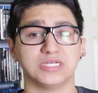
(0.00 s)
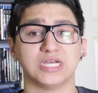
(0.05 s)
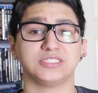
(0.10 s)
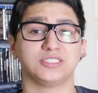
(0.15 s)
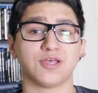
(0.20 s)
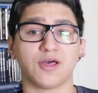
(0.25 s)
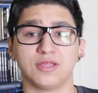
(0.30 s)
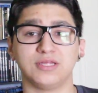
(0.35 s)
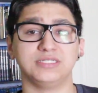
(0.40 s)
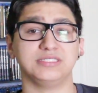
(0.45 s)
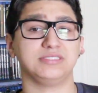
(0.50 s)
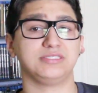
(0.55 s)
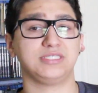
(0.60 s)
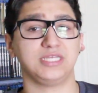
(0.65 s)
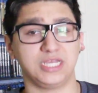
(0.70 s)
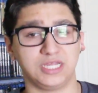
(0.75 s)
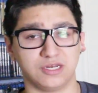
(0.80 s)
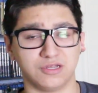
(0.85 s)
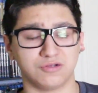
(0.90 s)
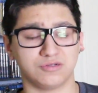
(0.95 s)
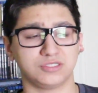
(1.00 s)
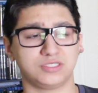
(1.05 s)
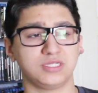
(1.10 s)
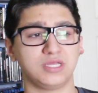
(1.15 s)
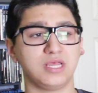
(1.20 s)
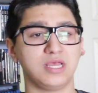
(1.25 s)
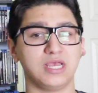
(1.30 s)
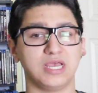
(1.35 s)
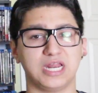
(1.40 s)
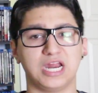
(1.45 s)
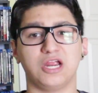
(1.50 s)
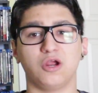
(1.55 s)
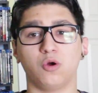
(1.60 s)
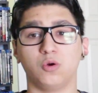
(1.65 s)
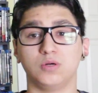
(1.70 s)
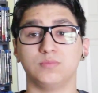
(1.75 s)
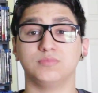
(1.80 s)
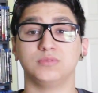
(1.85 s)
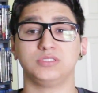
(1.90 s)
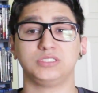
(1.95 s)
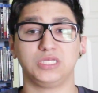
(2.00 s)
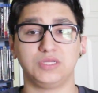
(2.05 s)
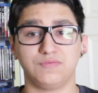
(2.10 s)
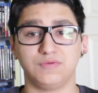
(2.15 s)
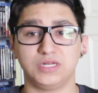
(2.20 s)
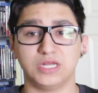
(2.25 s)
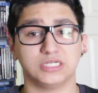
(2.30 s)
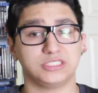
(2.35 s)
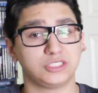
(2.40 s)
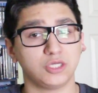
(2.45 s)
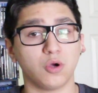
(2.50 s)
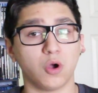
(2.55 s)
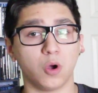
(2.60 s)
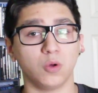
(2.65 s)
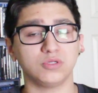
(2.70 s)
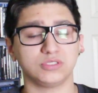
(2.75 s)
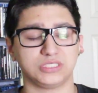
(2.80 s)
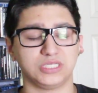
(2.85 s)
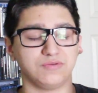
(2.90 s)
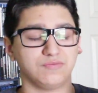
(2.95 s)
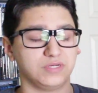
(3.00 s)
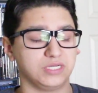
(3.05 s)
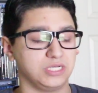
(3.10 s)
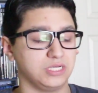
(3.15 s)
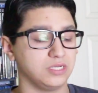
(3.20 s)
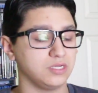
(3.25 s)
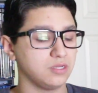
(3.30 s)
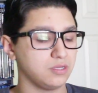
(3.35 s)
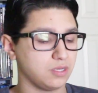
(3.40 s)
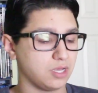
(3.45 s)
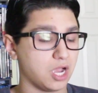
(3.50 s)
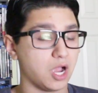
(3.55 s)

I saw it in theaters and I own them on DVD. I still own the DVD.